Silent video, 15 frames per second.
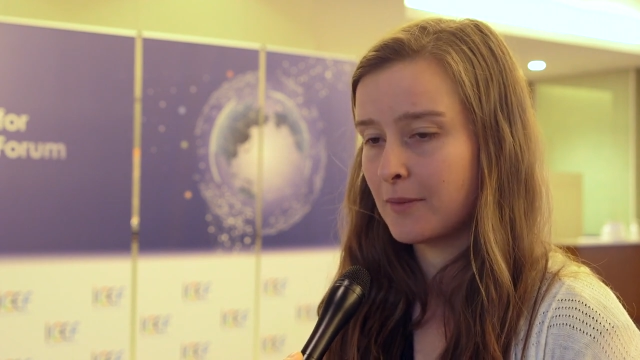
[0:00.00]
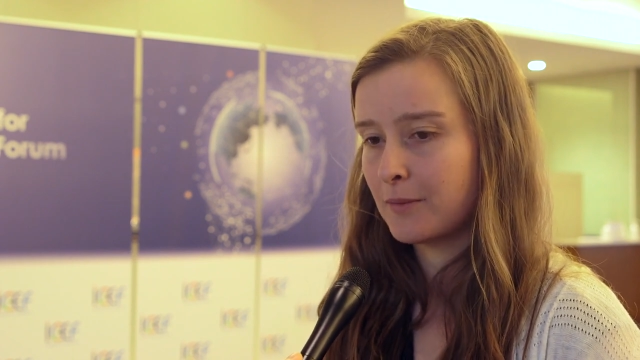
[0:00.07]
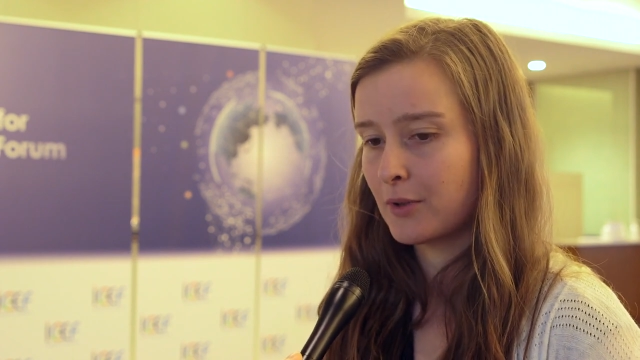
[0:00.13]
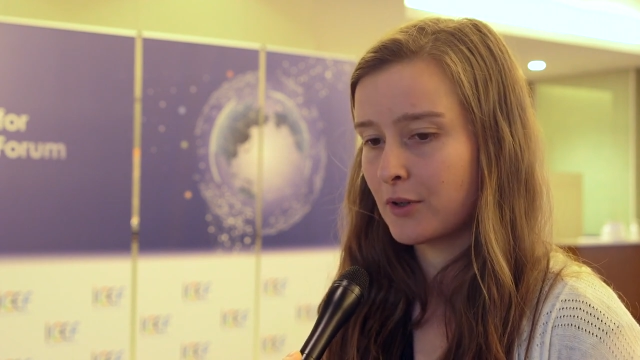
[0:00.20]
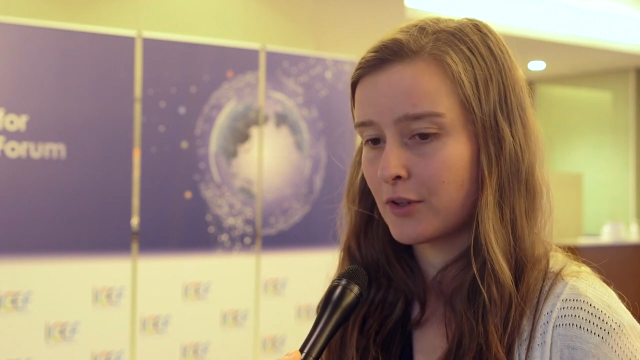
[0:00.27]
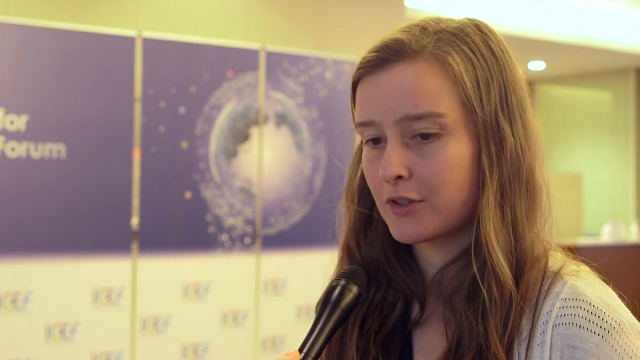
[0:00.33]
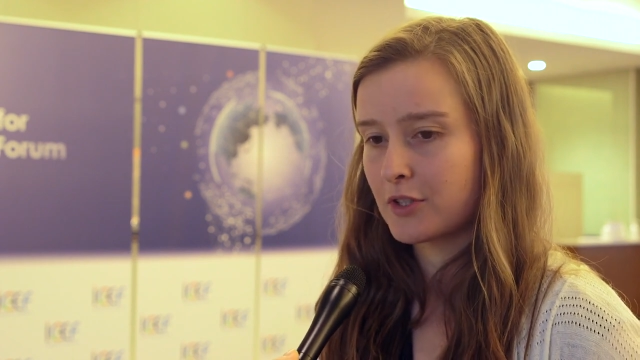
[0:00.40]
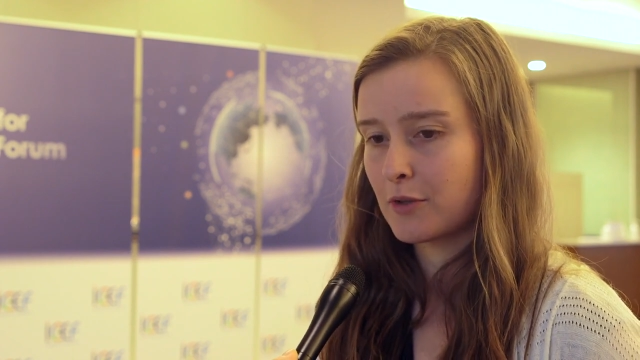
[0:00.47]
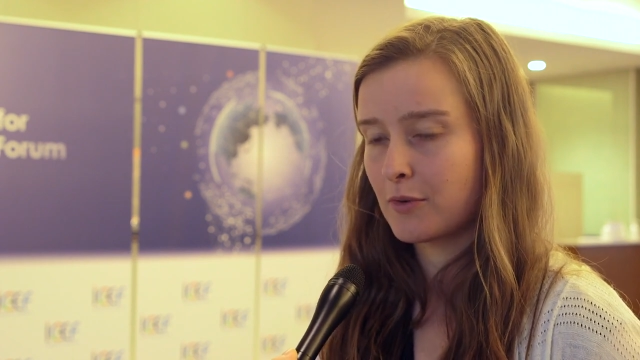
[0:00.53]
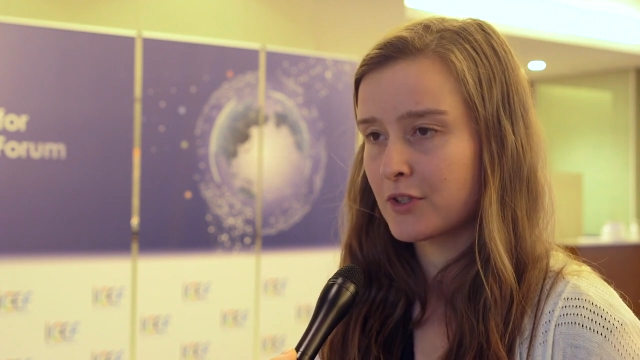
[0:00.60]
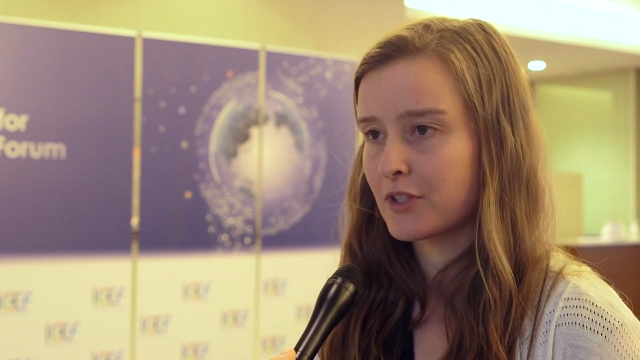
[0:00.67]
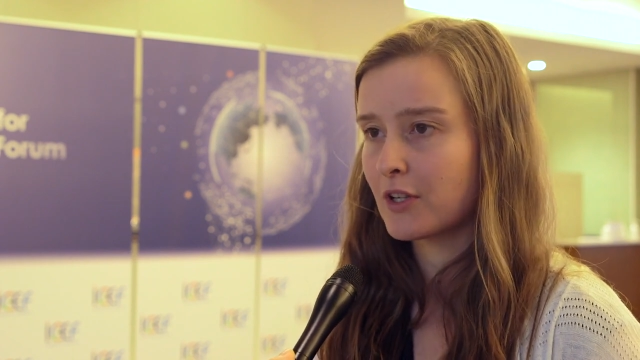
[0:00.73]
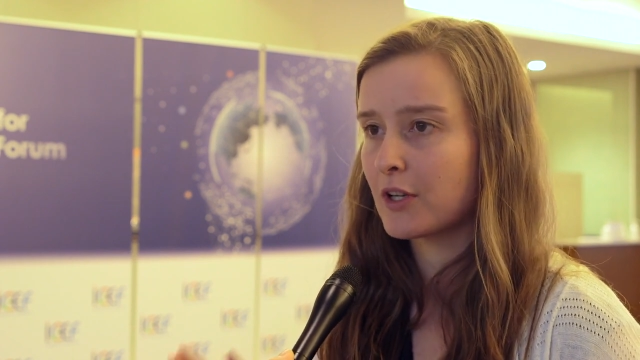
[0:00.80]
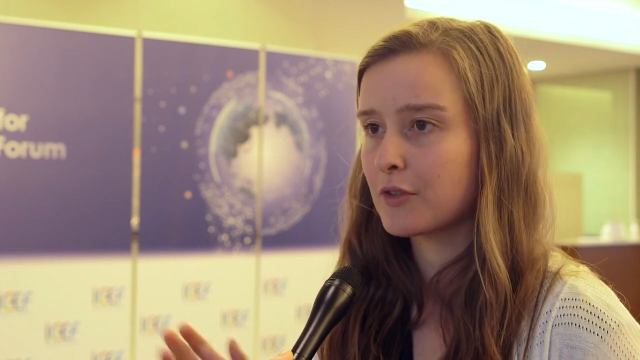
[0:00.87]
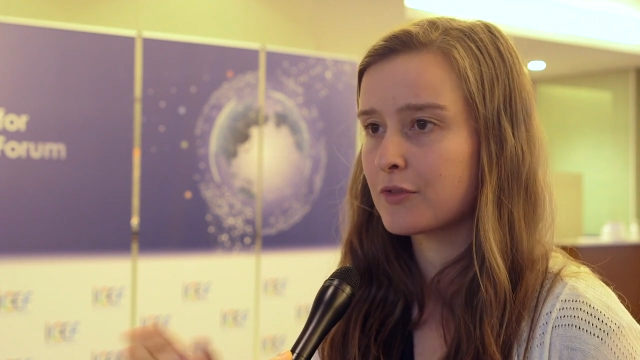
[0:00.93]
because there
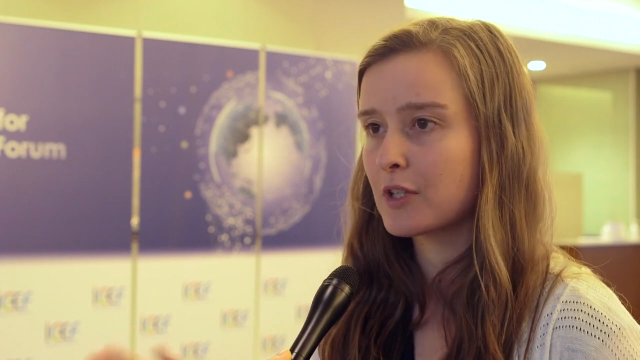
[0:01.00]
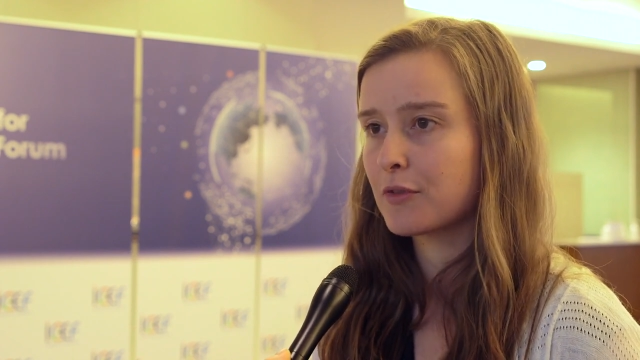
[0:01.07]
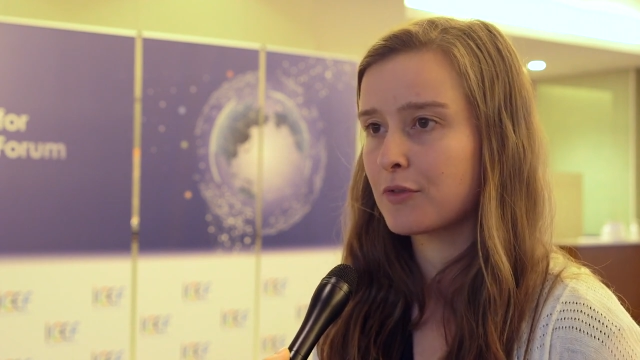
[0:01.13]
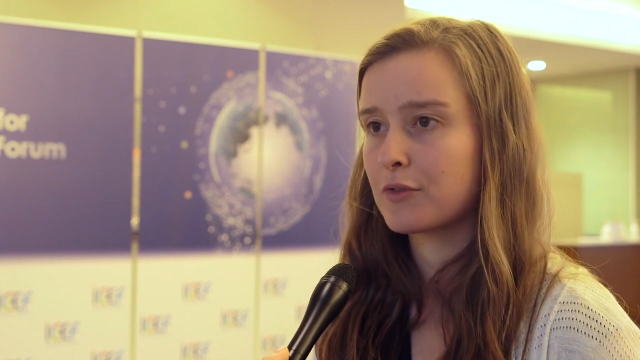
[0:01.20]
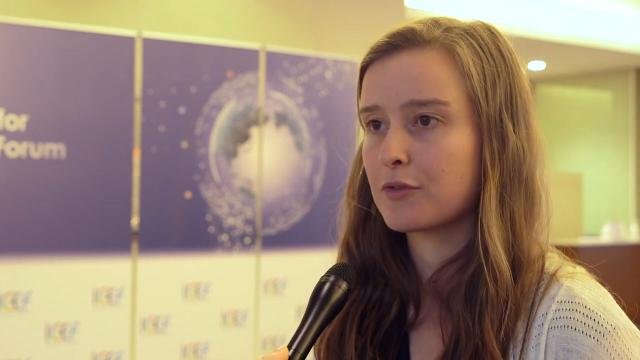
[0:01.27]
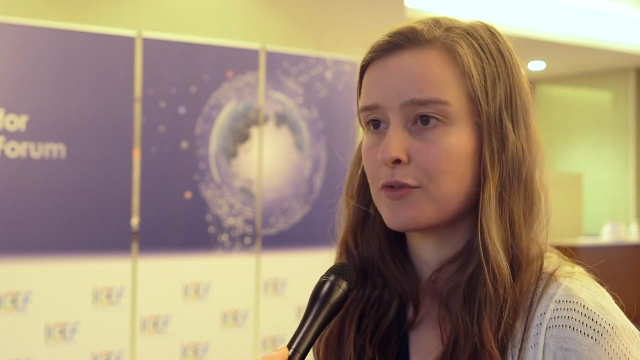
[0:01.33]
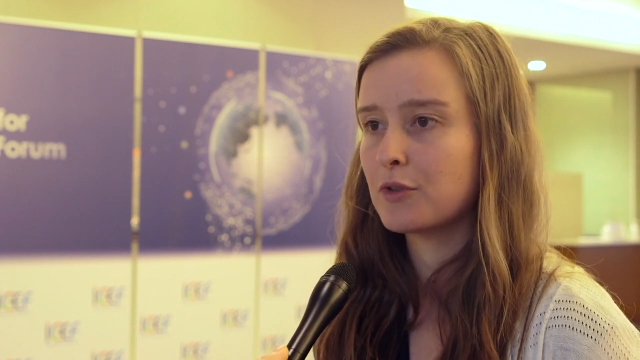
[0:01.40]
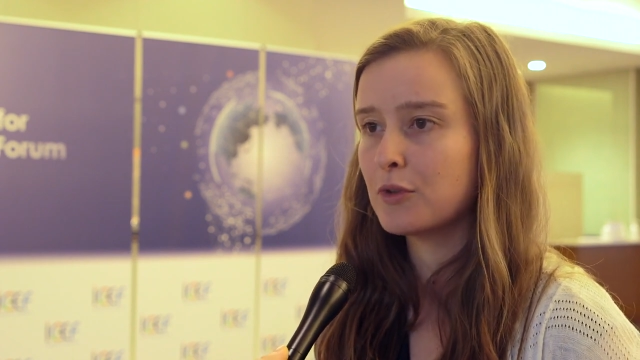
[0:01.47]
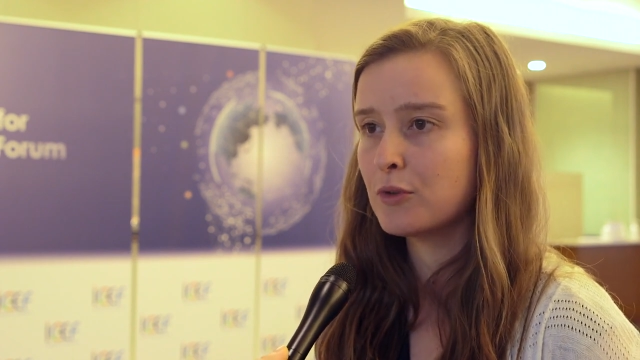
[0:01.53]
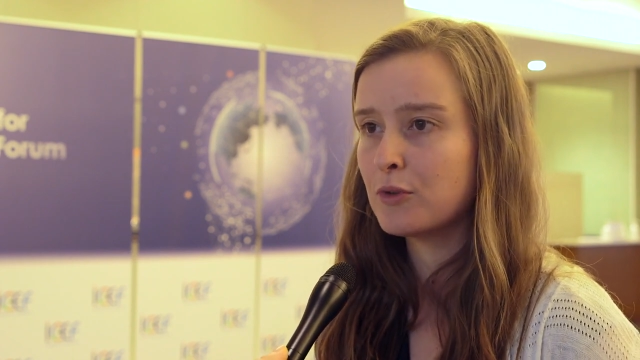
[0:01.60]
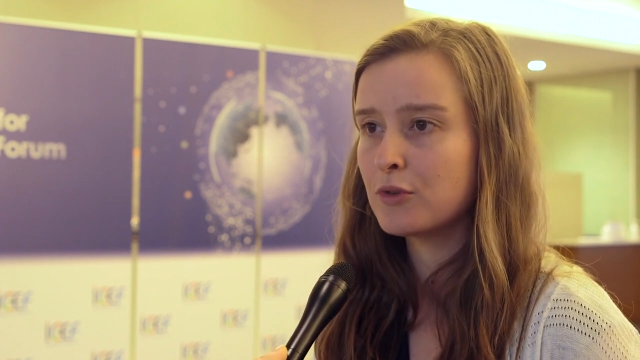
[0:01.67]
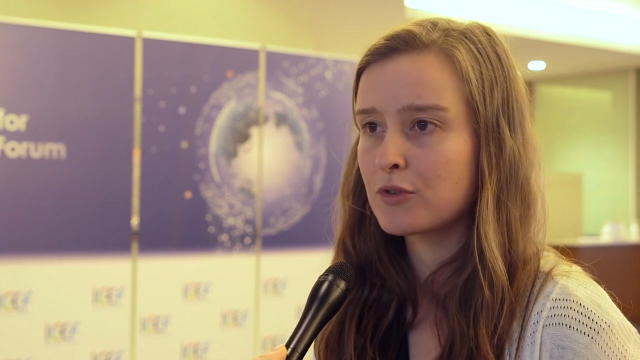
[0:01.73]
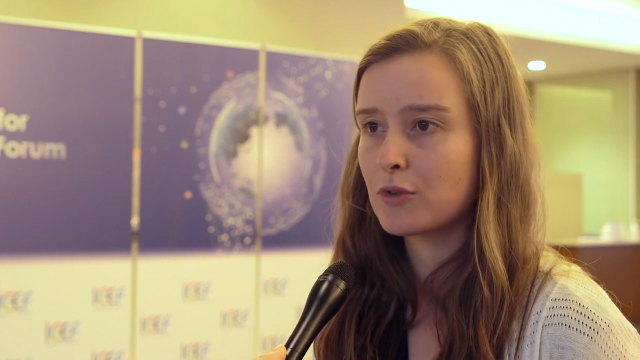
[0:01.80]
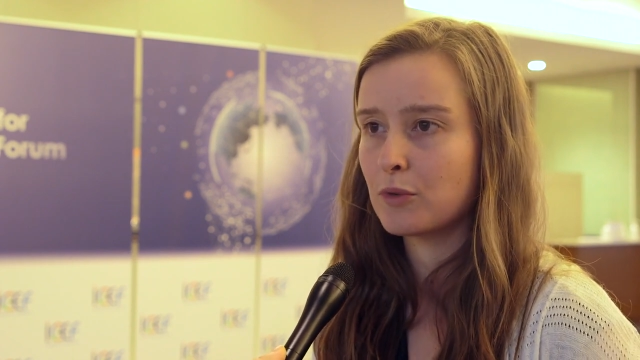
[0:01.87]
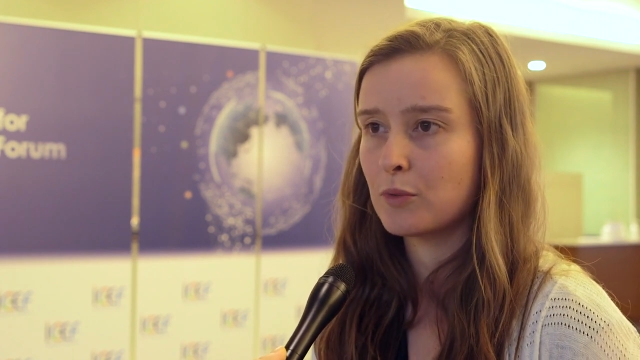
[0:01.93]
was a lot of different views